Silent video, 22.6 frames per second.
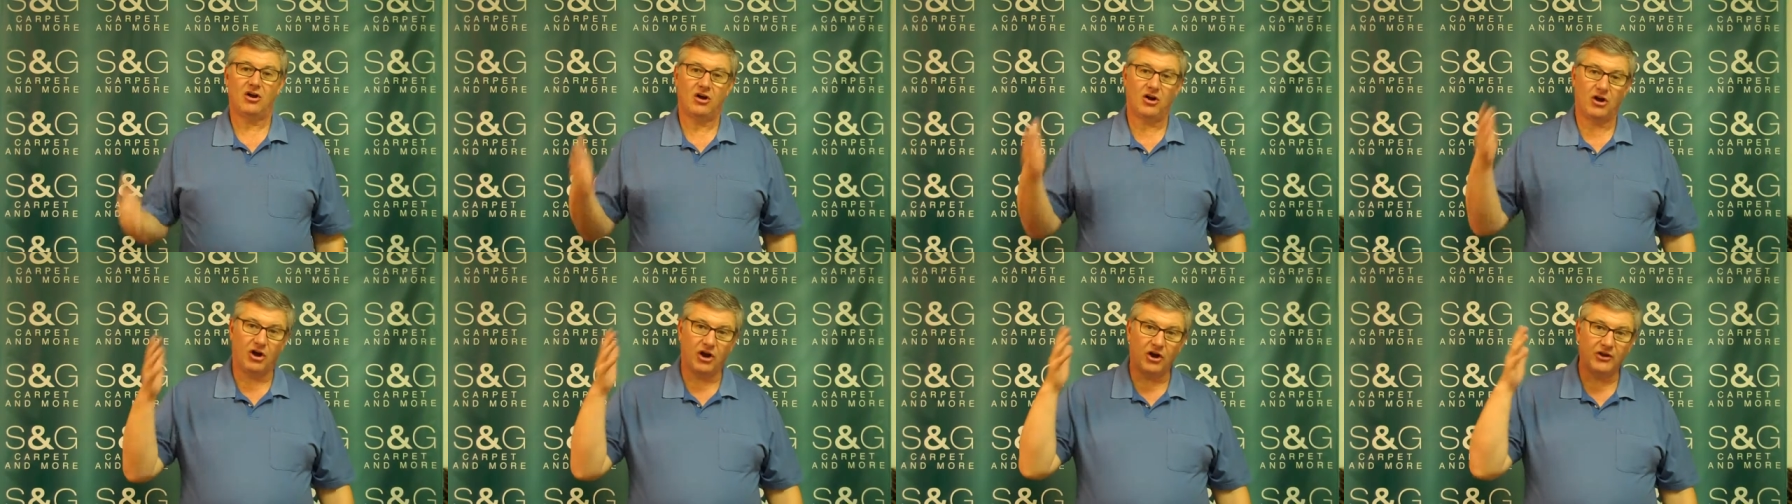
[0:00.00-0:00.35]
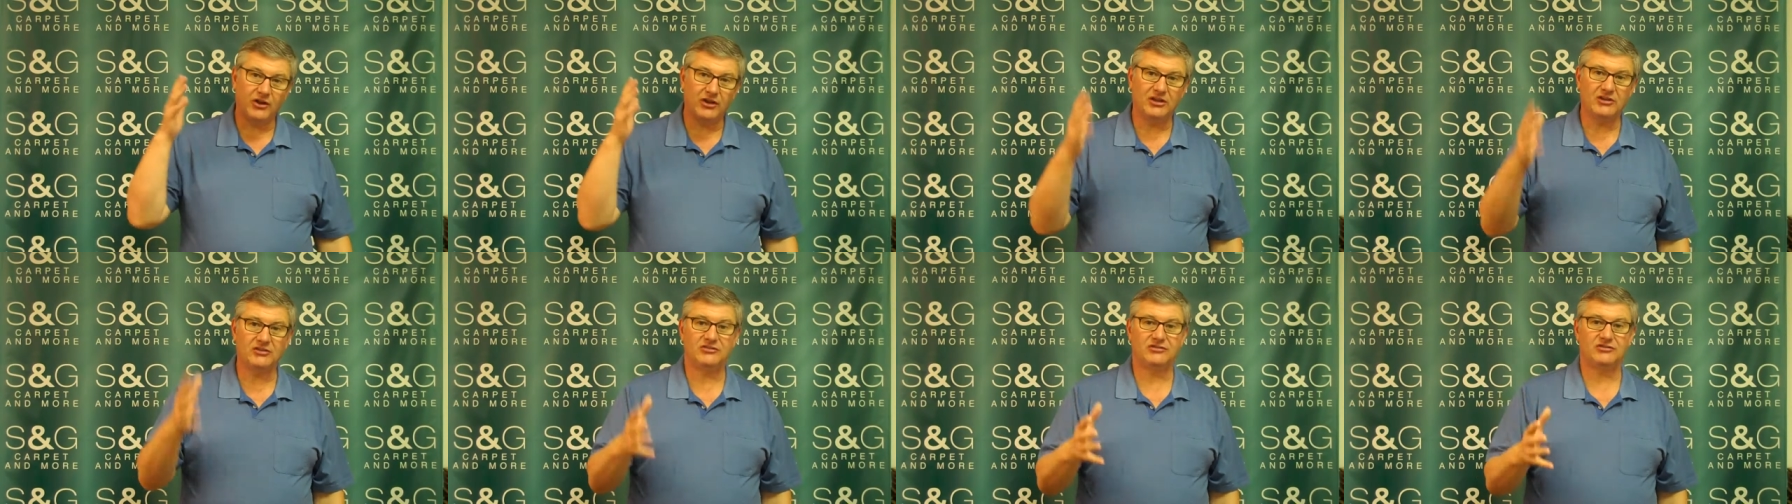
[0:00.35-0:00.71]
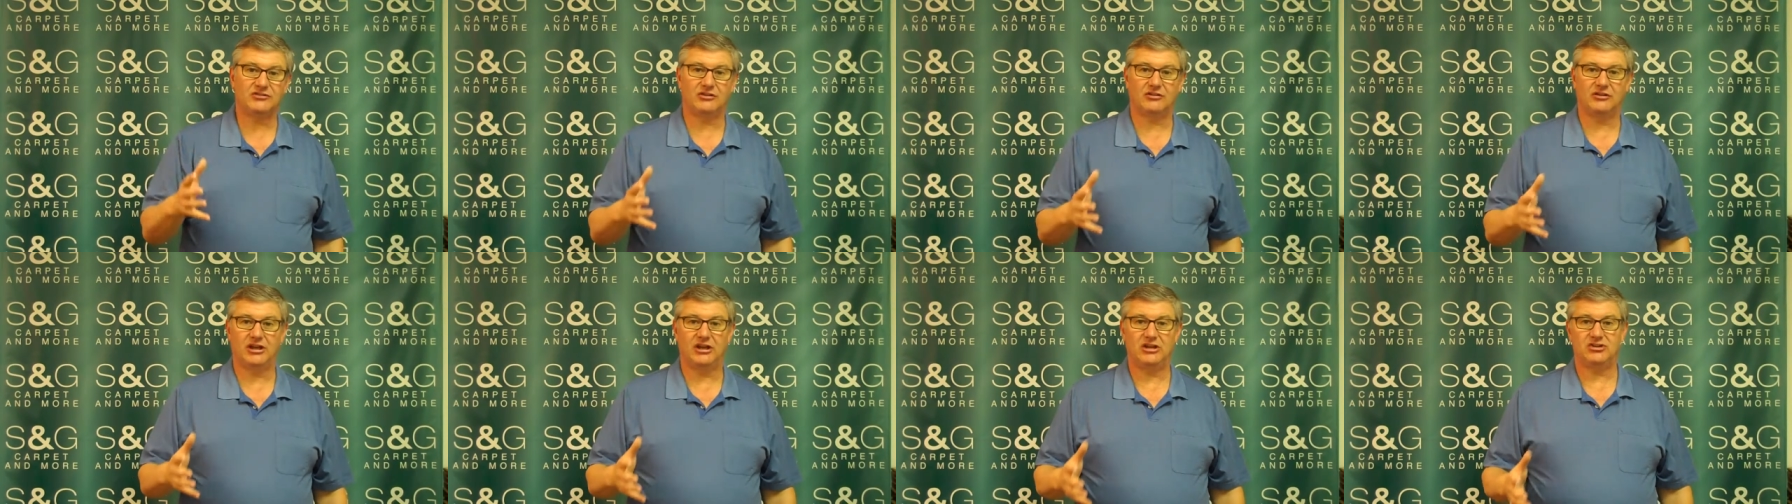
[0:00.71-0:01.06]
Our
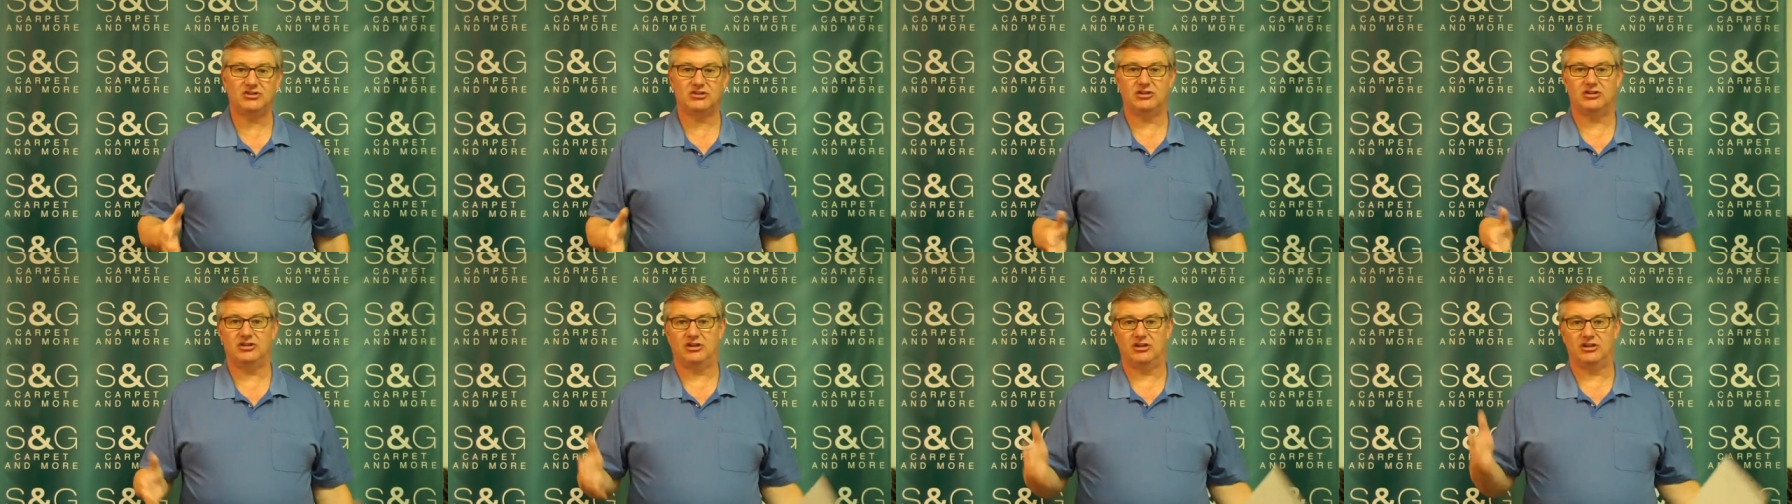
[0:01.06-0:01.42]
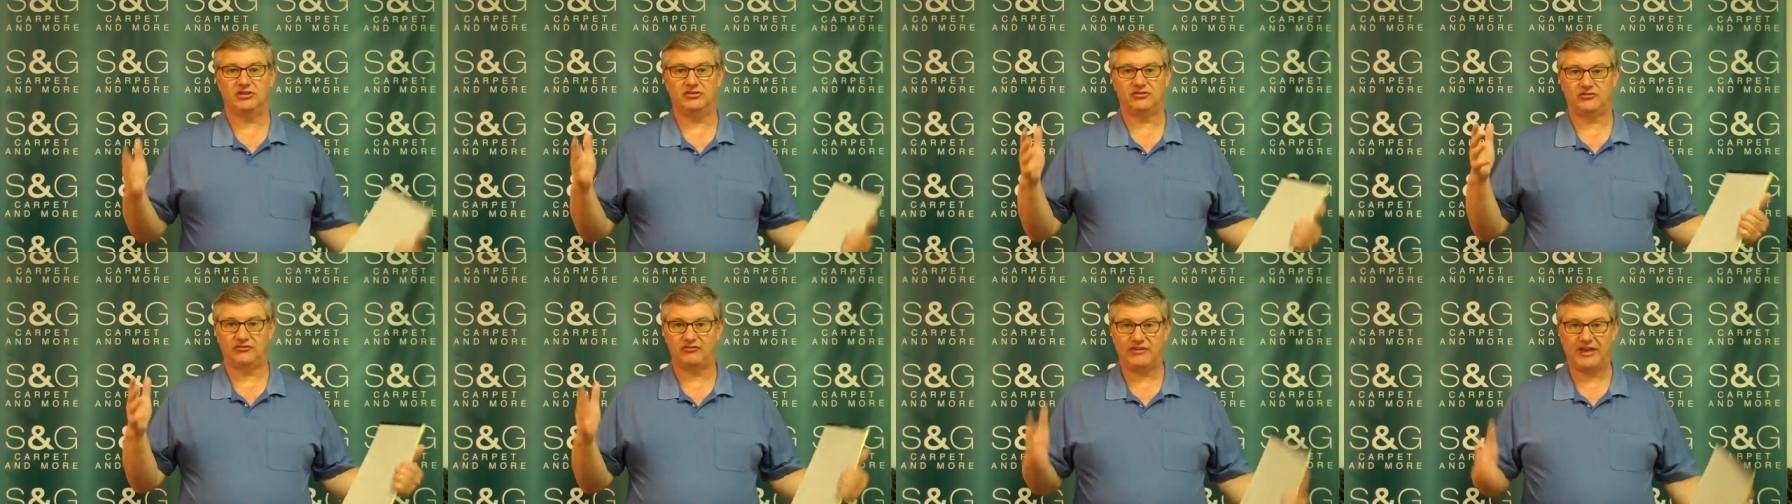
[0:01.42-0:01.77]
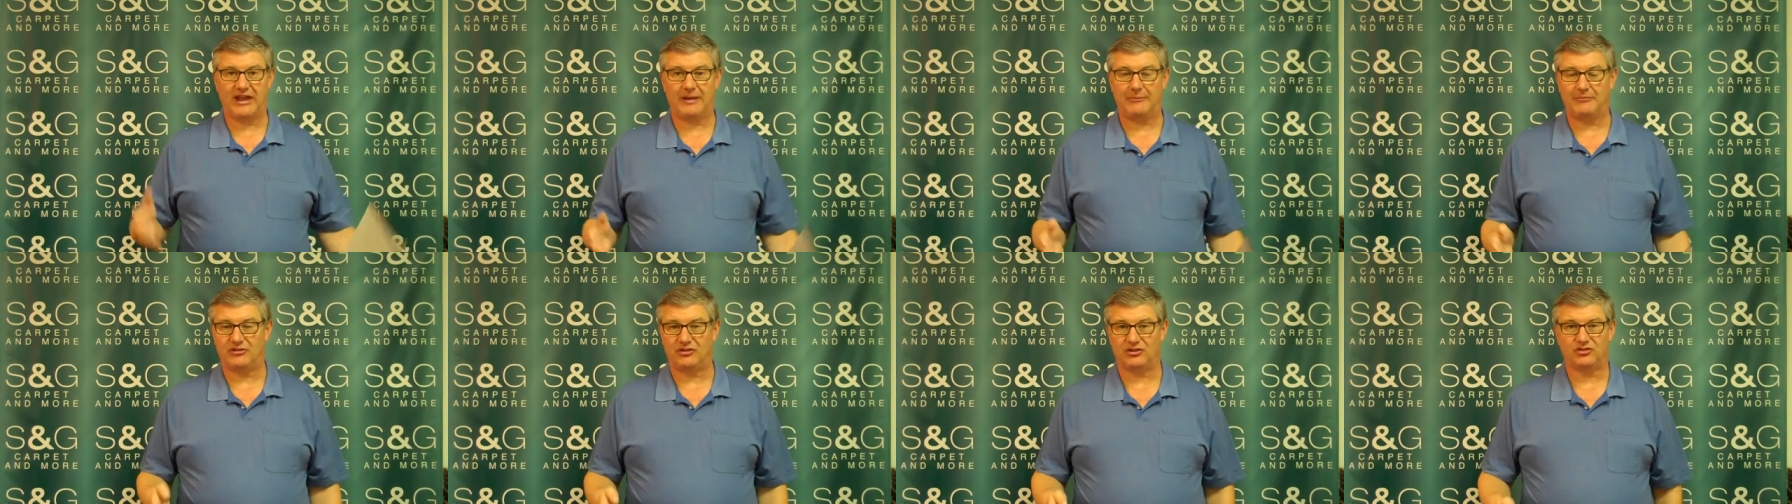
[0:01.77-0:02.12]
installation is
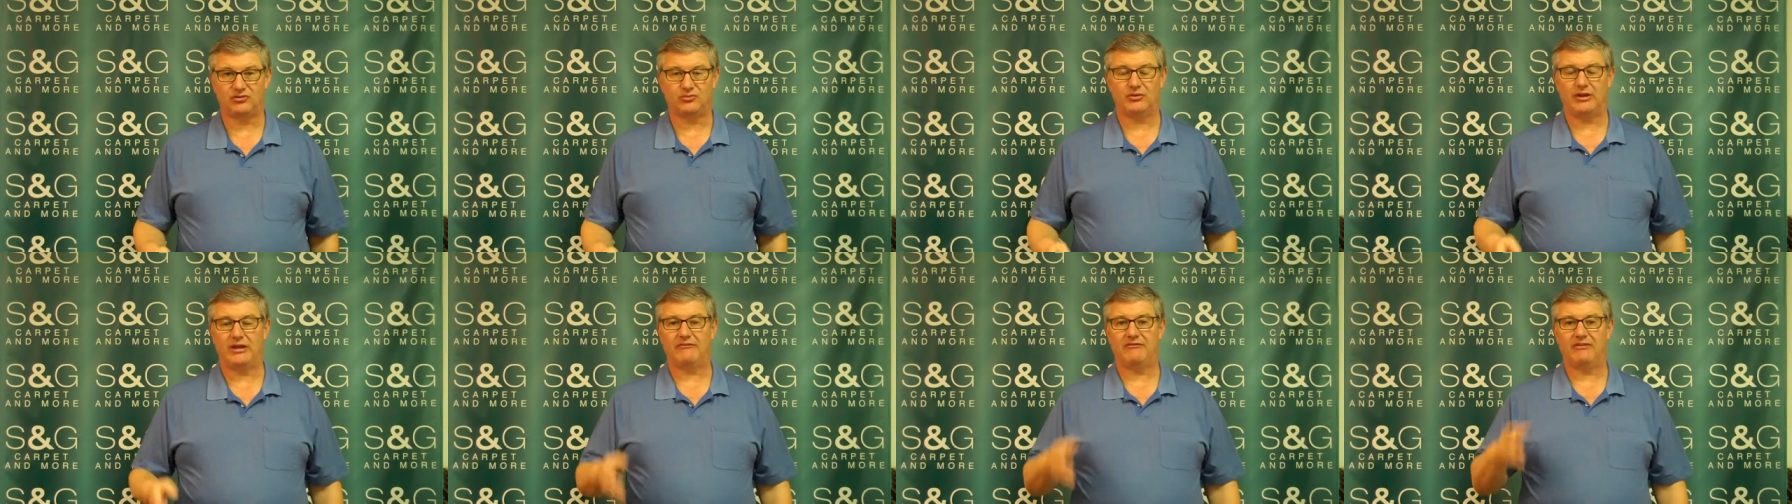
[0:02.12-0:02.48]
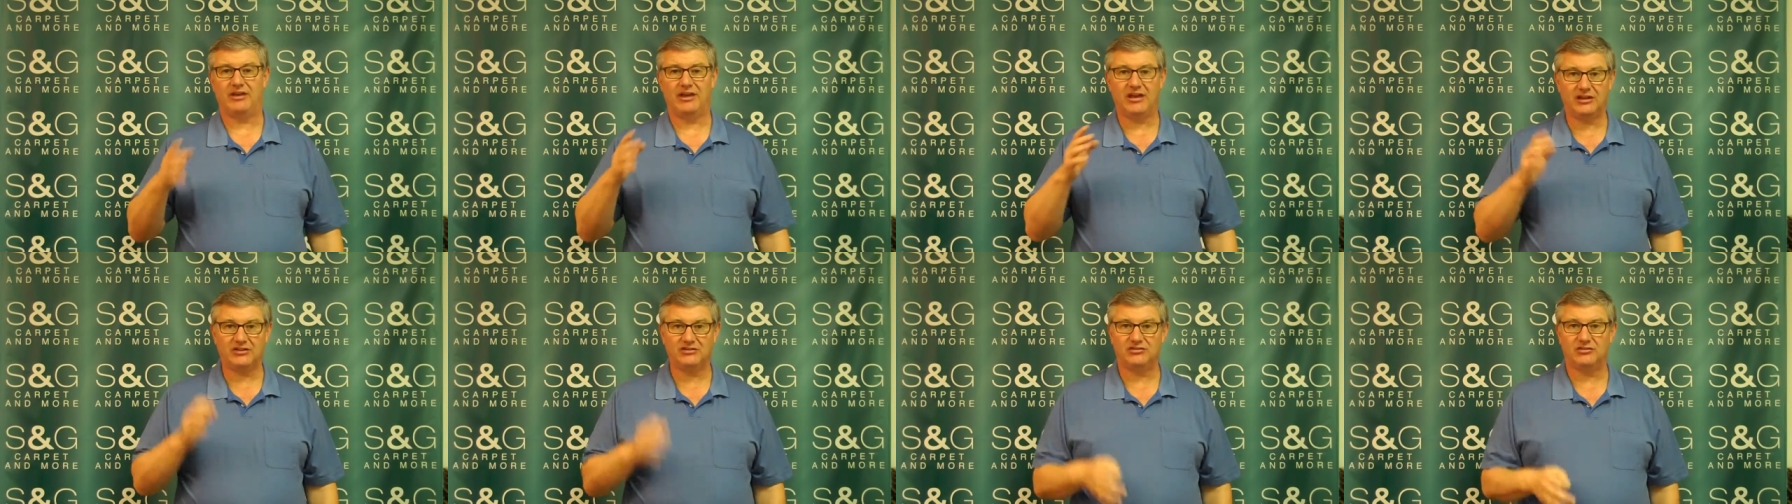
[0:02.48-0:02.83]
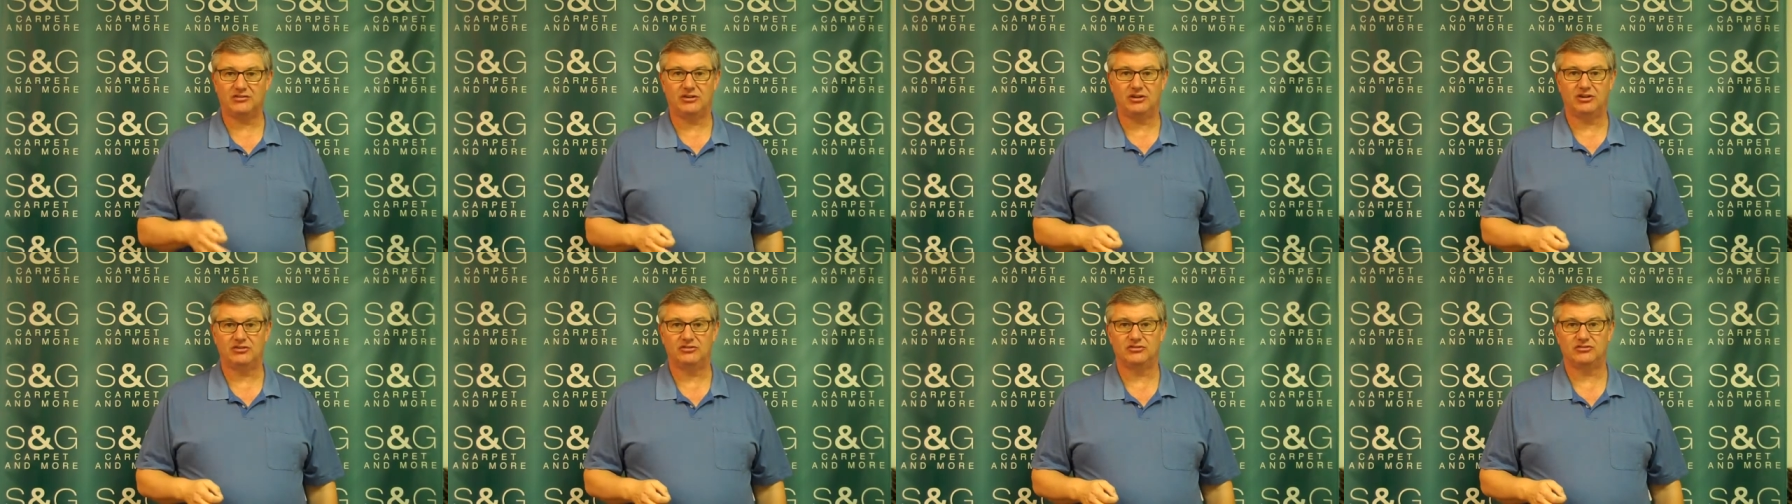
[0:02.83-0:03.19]
fabulous. We have
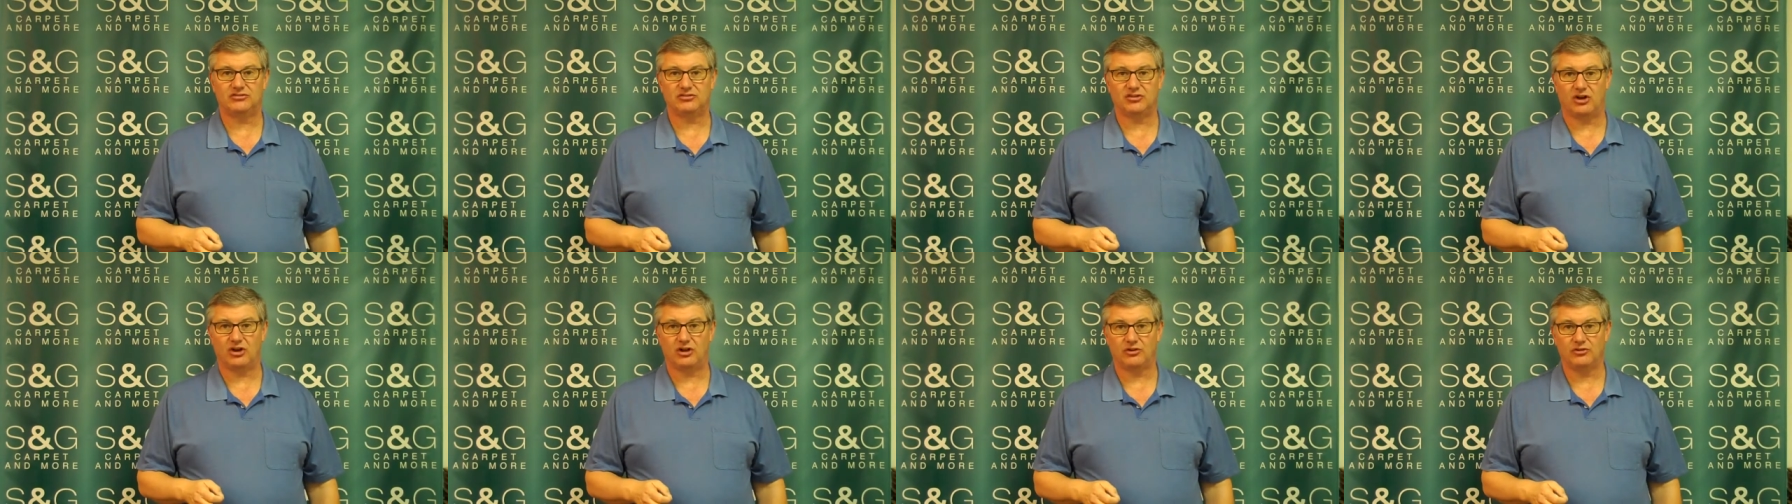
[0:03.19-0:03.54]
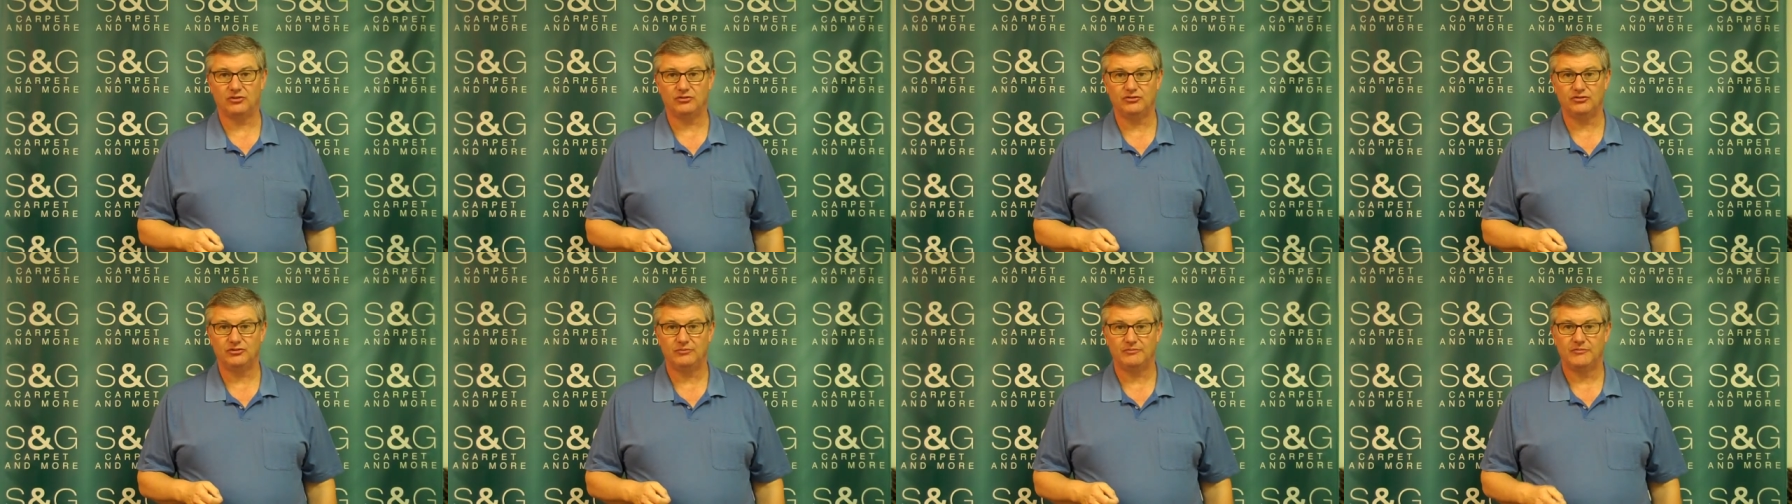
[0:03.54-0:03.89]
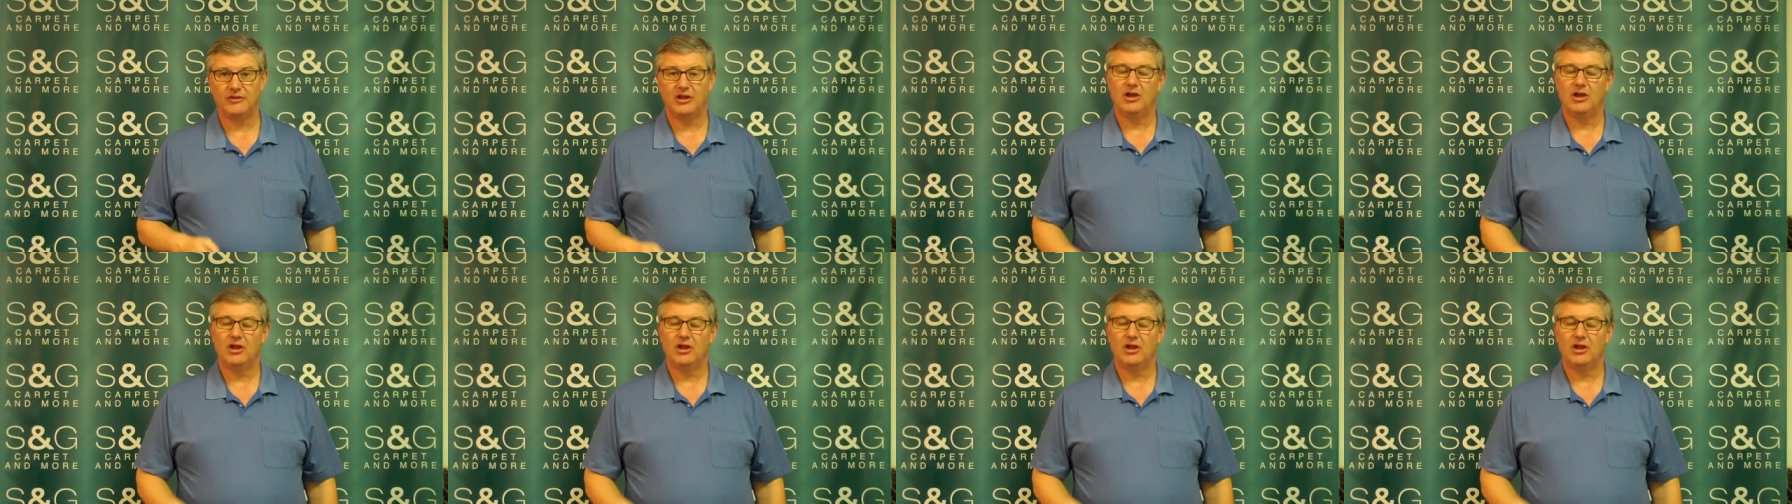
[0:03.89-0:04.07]
excellent installers.